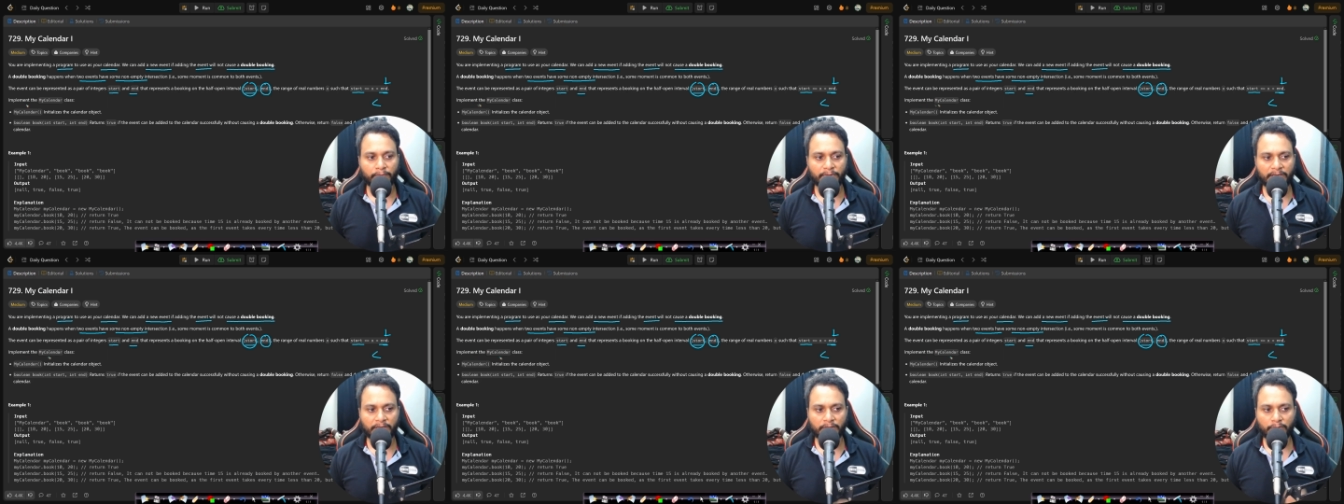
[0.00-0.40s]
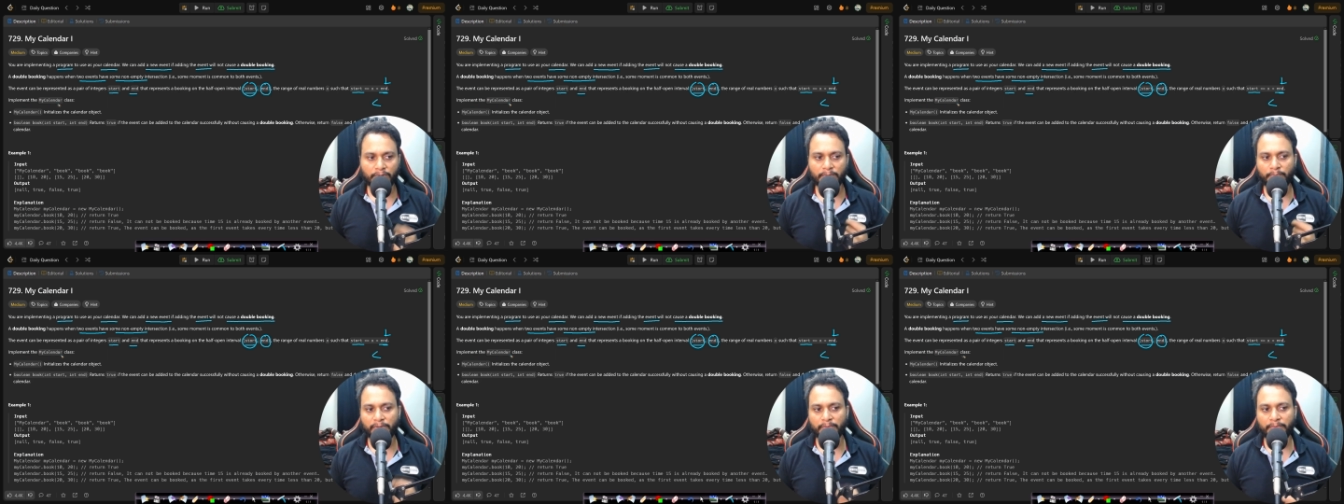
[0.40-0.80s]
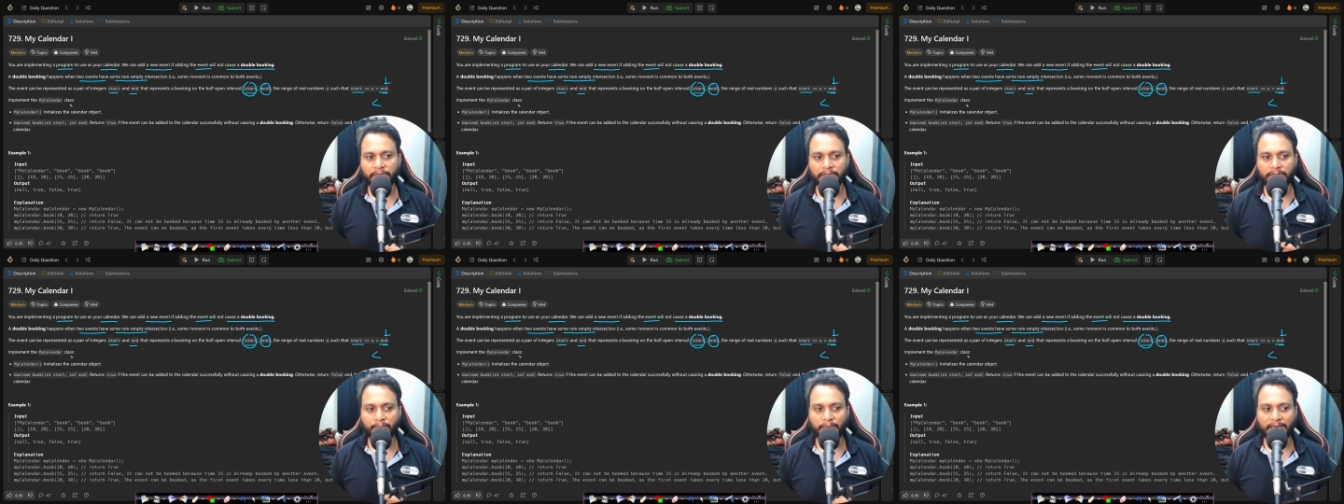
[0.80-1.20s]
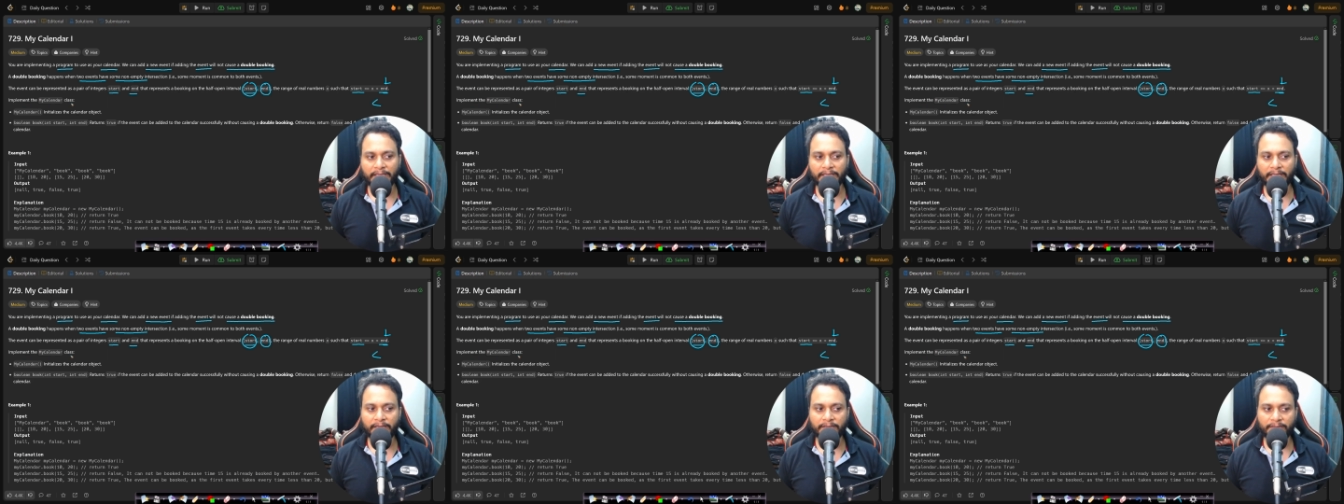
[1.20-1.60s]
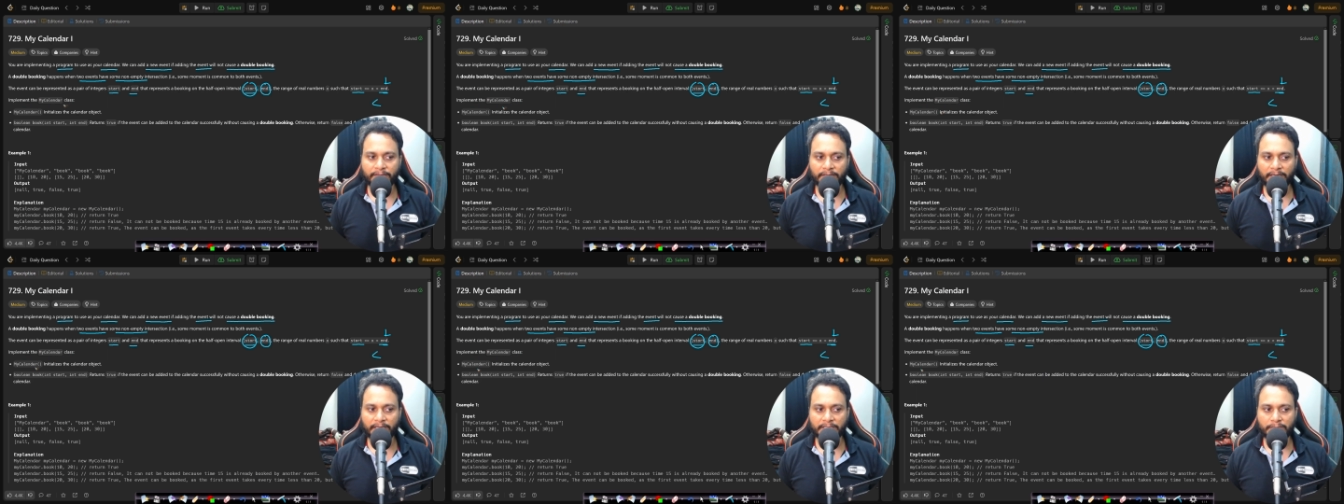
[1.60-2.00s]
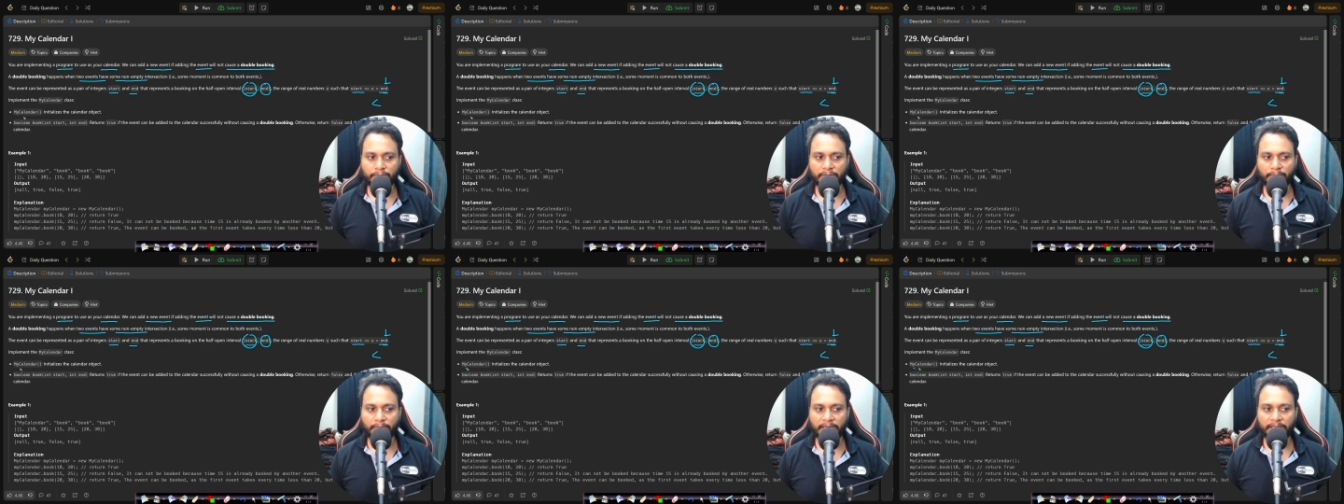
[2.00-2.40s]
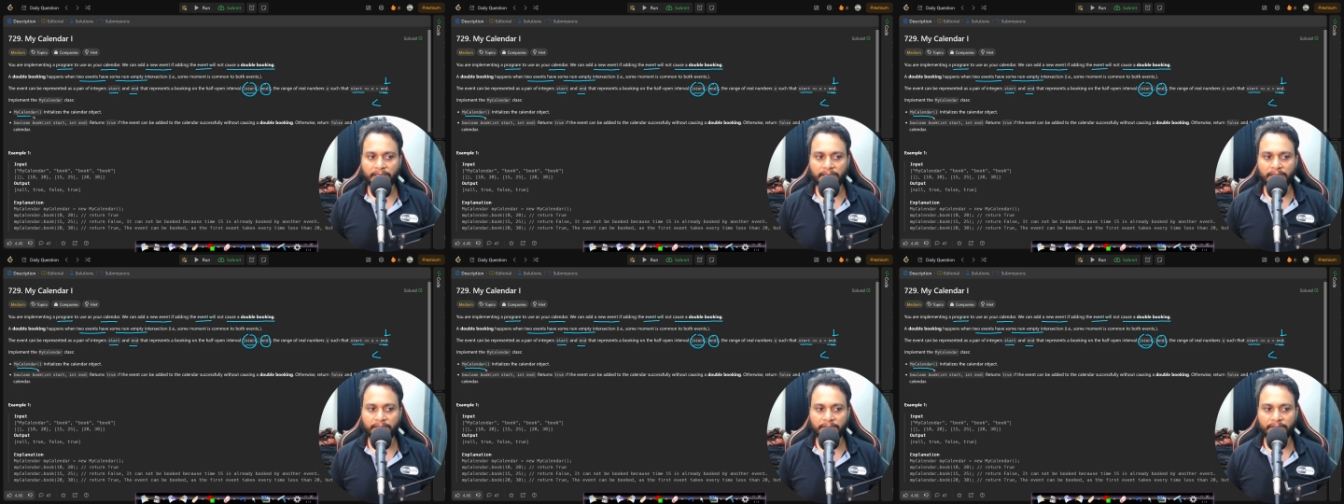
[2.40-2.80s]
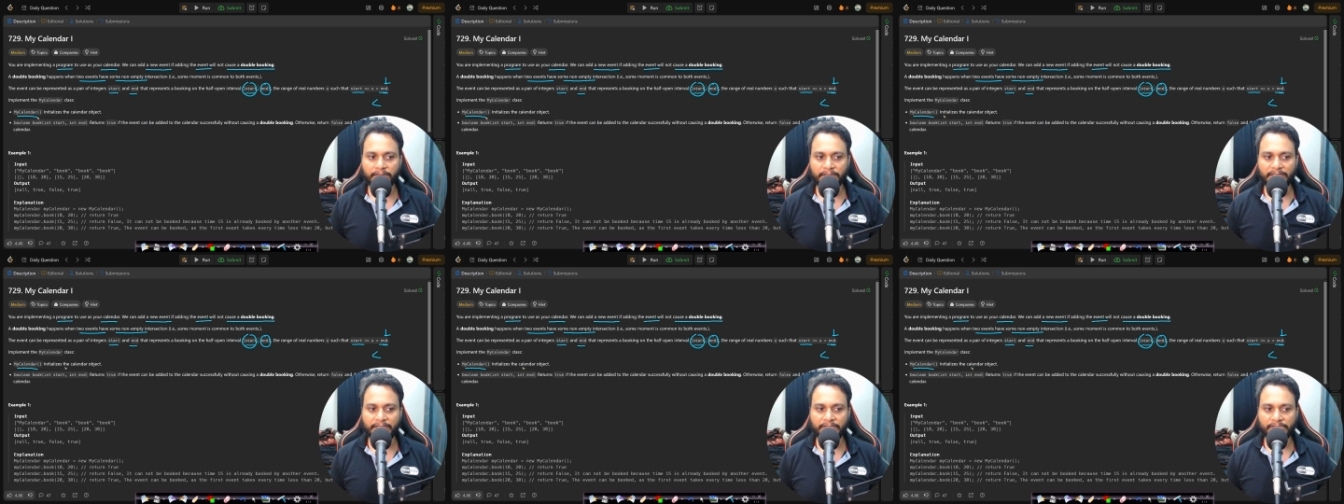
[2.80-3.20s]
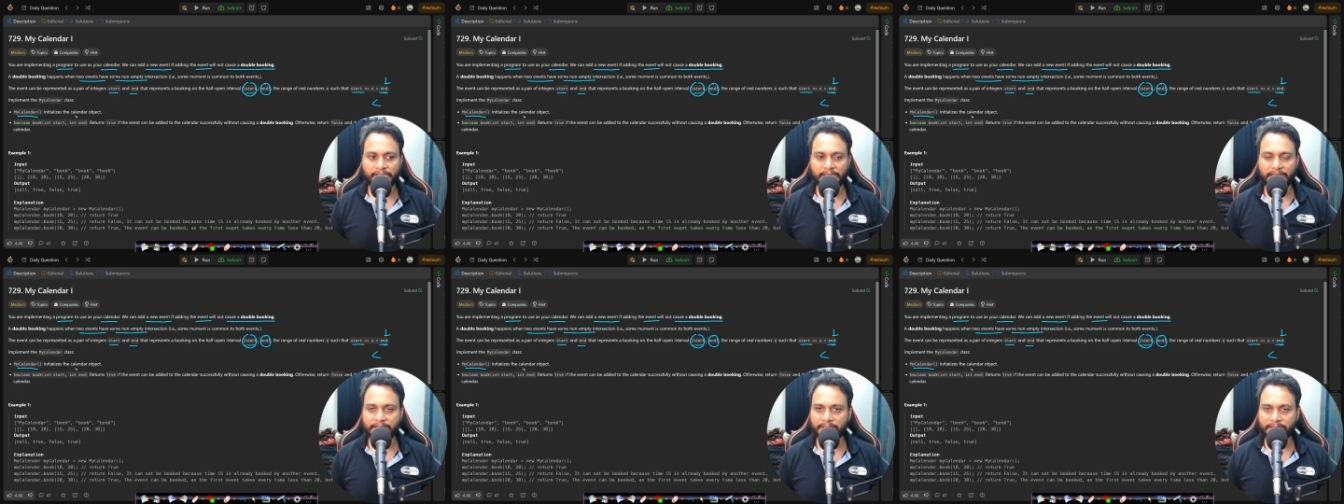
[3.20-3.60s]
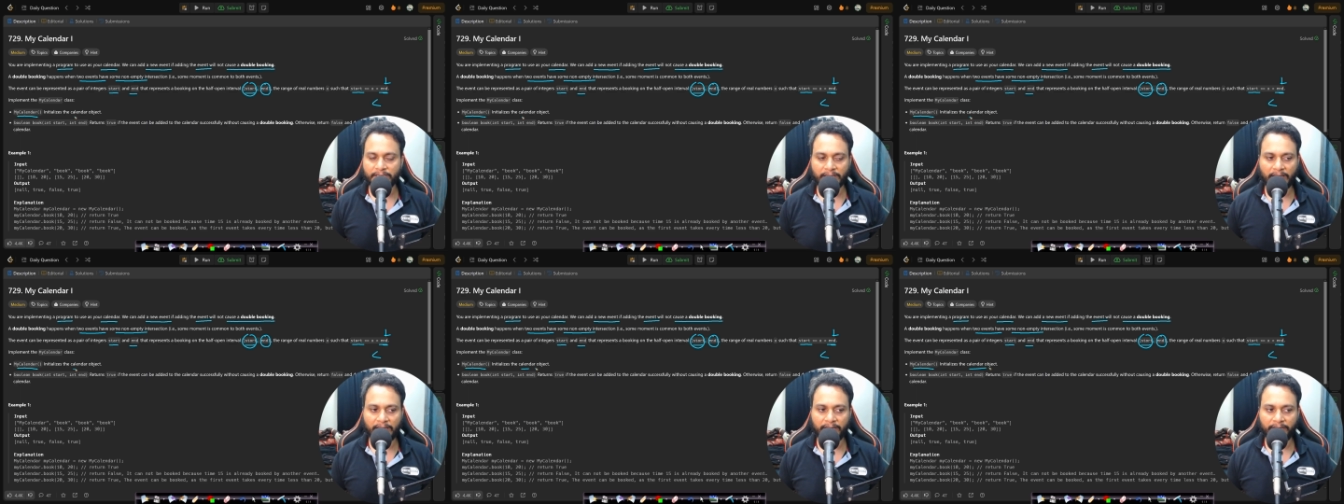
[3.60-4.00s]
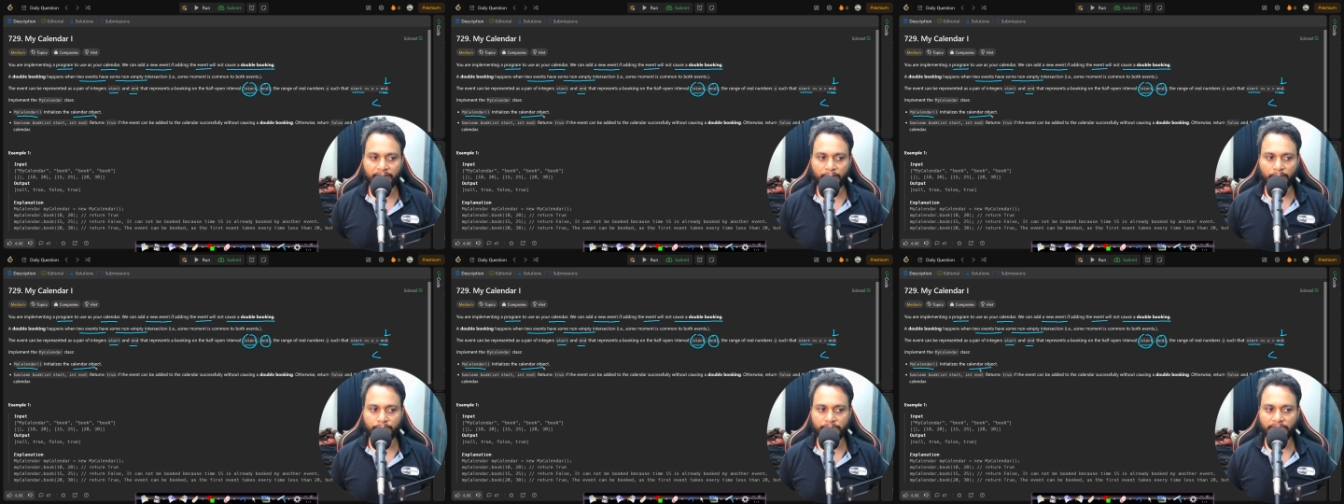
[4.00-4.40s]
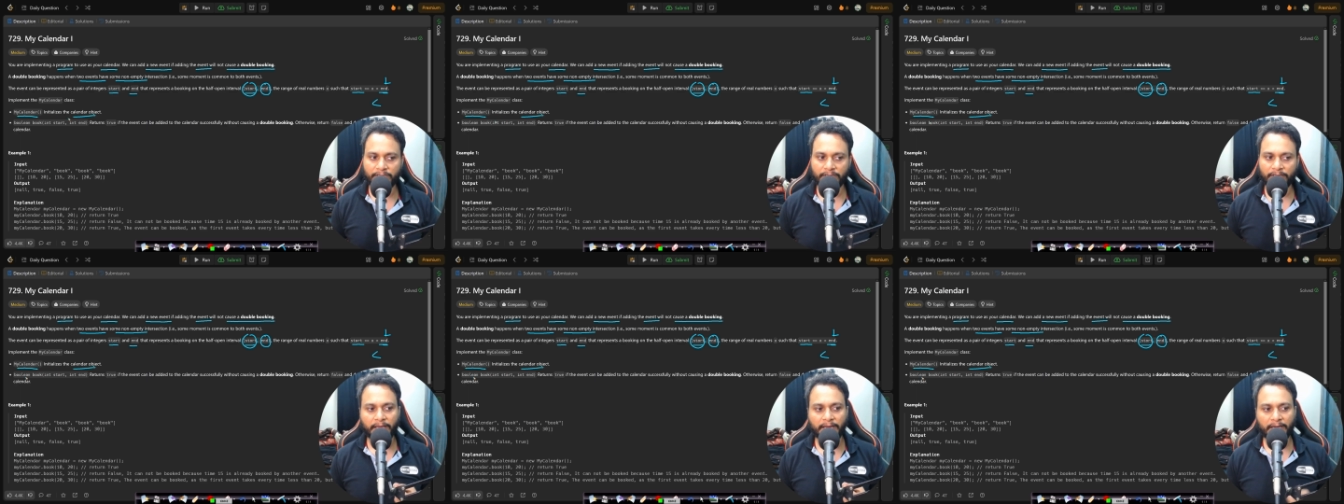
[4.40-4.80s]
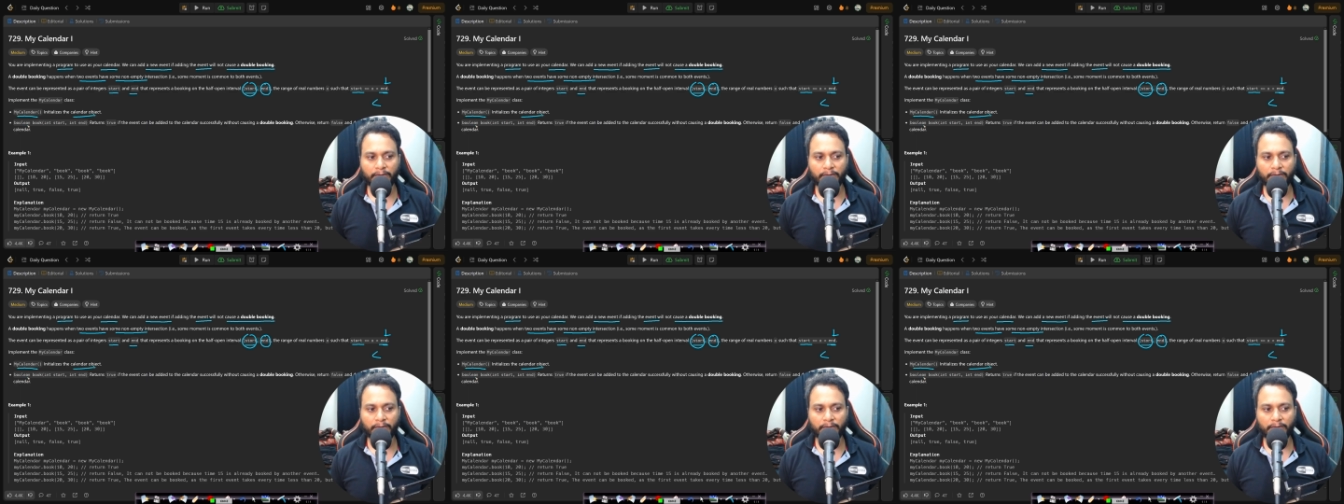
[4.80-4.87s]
we need to implement the my calendar class where my calendar initializes a calendar object